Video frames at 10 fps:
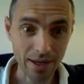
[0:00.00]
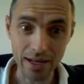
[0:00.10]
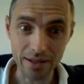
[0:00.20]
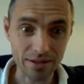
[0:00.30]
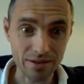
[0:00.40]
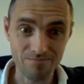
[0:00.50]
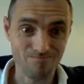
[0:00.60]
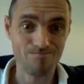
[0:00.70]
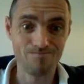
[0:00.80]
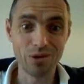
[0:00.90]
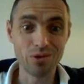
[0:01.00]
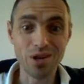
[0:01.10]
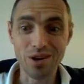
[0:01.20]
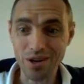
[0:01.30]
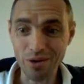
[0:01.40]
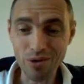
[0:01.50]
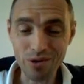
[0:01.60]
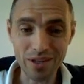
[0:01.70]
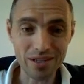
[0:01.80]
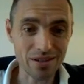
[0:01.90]
it's you can't go
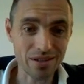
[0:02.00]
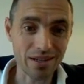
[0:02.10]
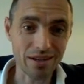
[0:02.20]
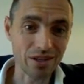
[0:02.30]
wrong on this because it,